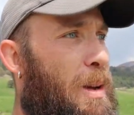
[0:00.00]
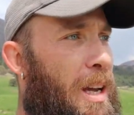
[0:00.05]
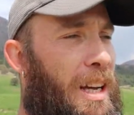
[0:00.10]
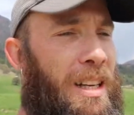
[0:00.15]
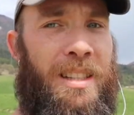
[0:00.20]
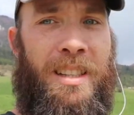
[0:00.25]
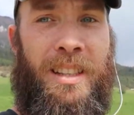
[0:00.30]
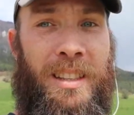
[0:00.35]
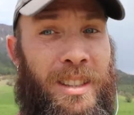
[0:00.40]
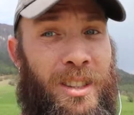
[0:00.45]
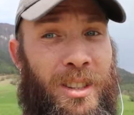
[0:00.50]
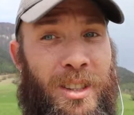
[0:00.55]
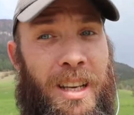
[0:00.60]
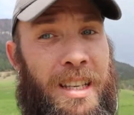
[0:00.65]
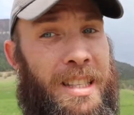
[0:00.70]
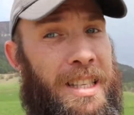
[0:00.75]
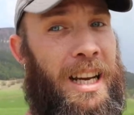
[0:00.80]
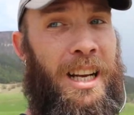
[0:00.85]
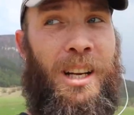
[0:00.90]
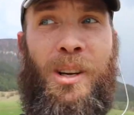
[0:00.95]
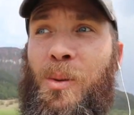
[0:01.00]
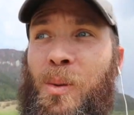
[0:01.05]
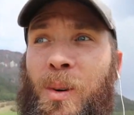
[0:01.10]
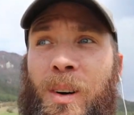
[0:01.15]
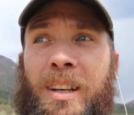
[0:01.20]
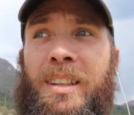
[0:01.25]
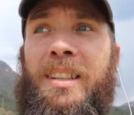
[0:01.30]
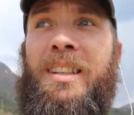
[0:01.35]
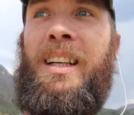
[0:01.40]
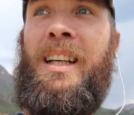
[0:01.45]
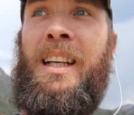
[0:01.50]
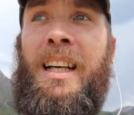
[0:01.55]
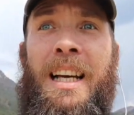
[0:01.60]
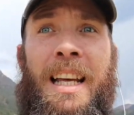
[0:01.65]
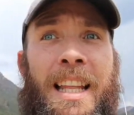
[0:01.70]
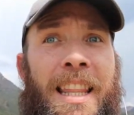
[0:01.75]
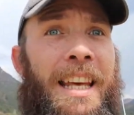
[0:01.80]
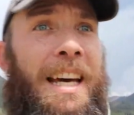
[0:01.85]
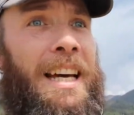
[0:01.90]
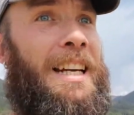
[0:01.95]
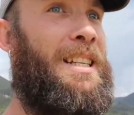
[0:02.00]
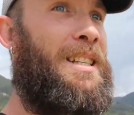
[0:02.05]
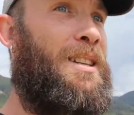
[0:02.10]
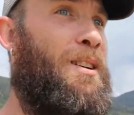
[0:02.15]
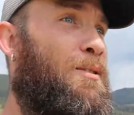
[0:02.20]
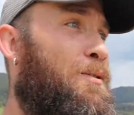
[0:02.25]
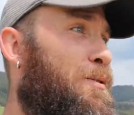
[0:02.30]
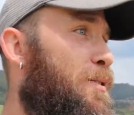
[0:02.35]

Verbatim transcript: mountains because I tell you what, that is a